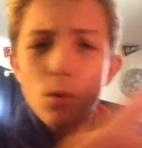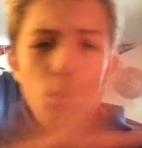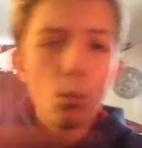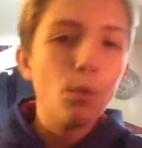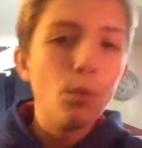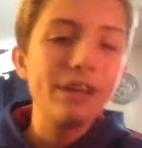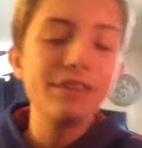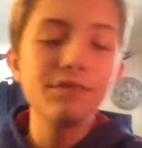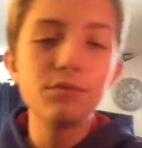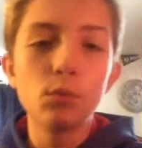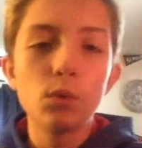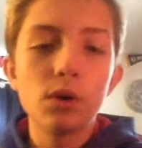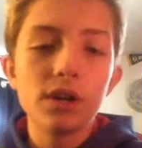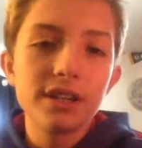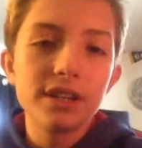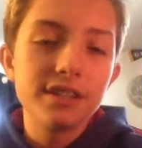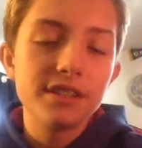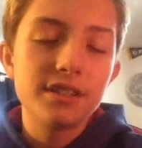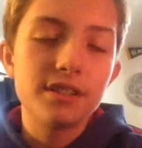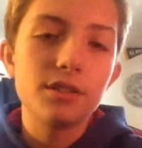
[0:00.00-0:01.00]
wave
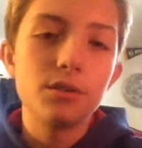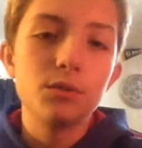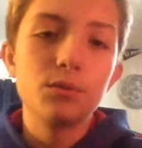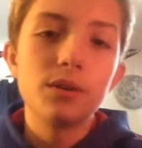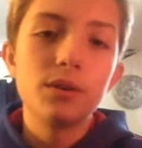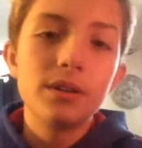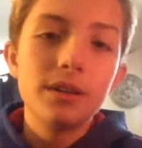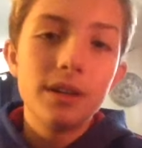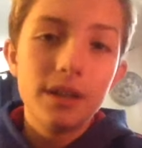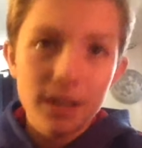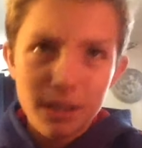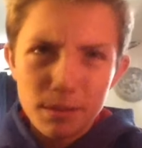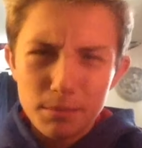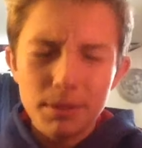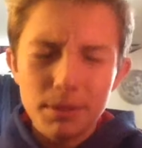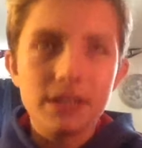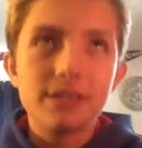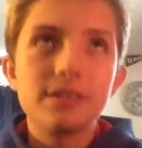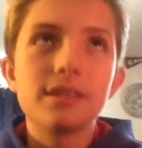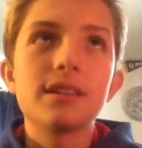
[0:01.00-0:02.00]
one and two,
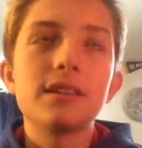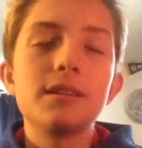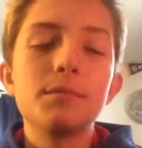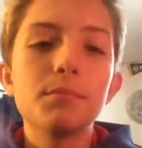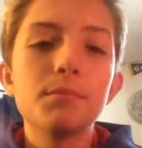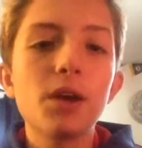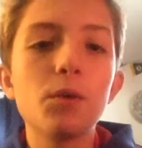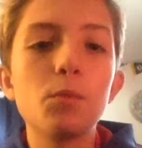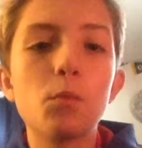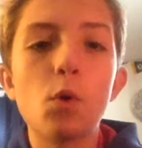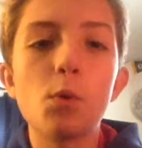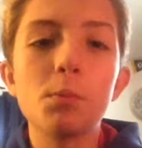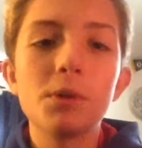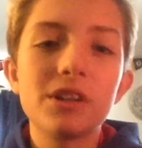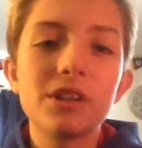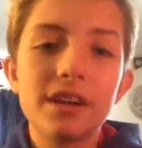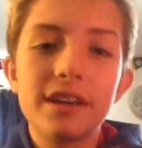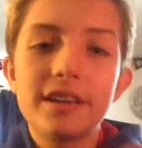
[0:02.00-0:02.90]
basically. My Walmart